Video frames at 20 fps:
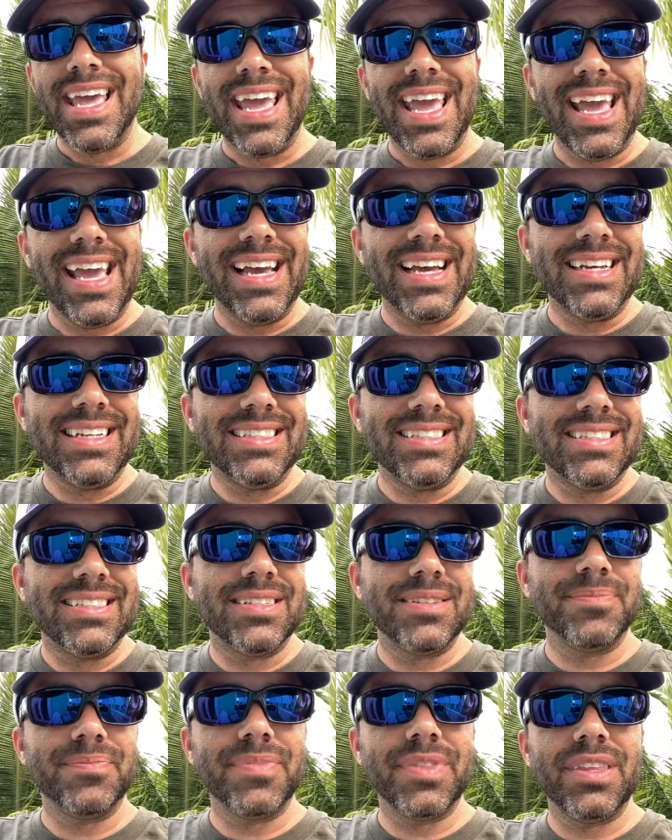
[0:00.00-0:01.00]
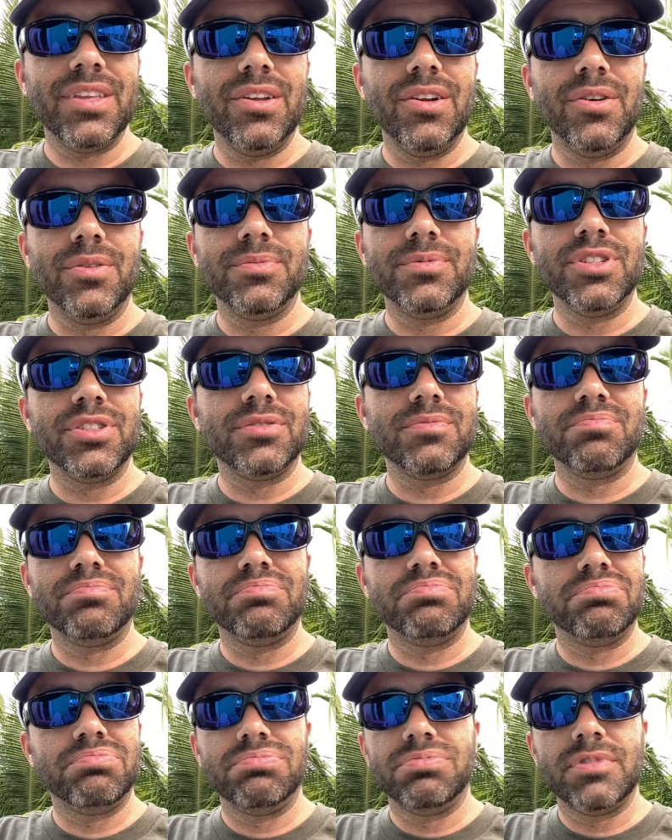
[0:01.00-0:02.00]
And, you know, just
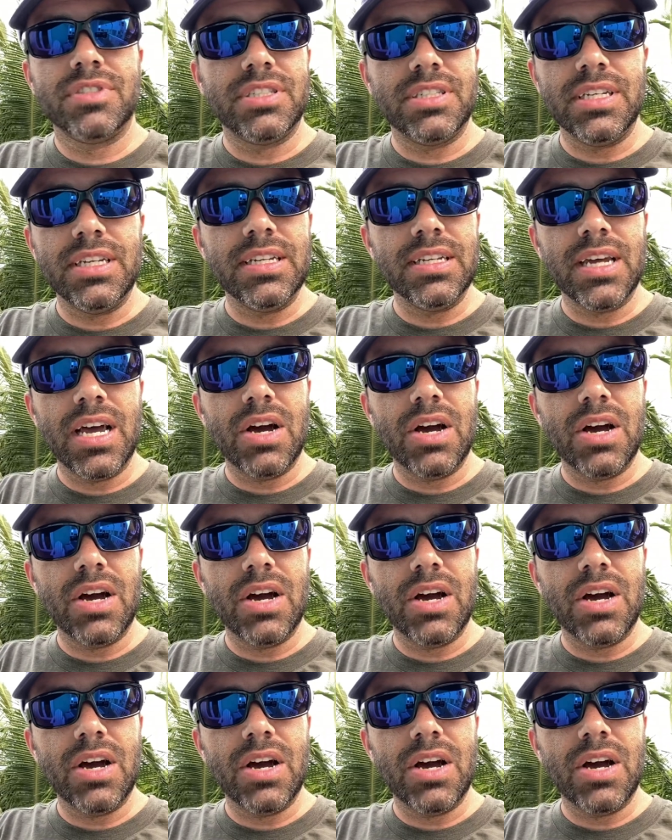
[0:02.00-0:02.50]
seeing